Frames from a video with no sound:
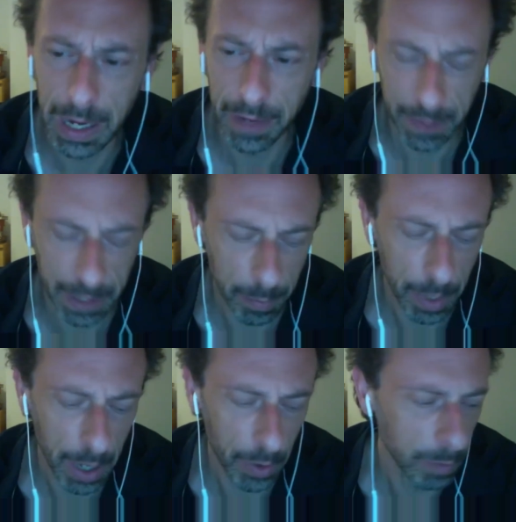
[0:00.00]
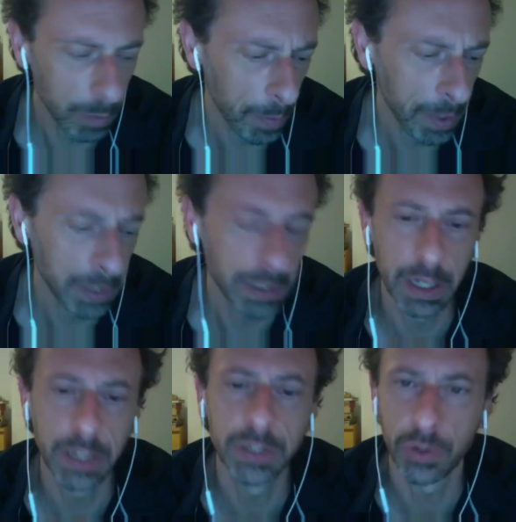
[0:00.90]
I think about implementing
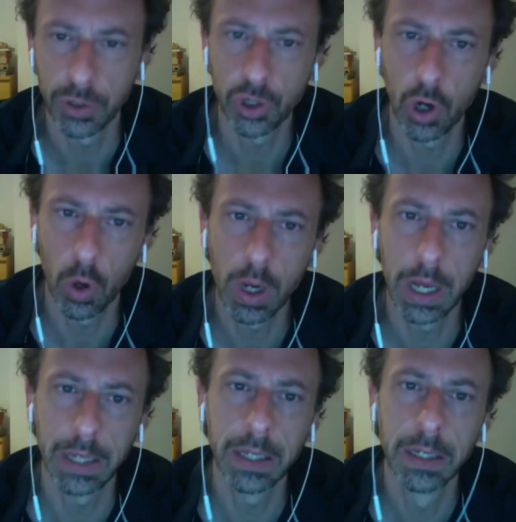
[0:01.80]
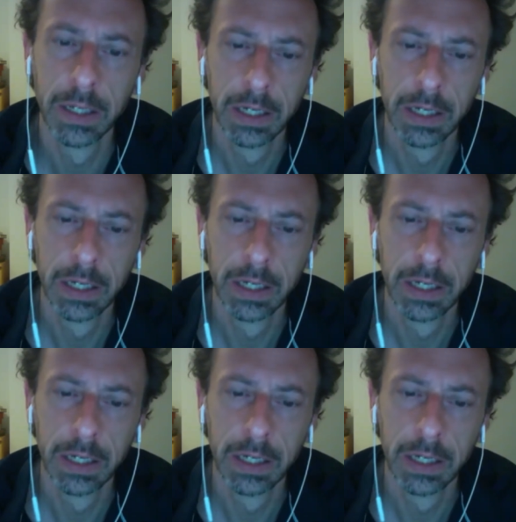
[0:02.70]
the research locally,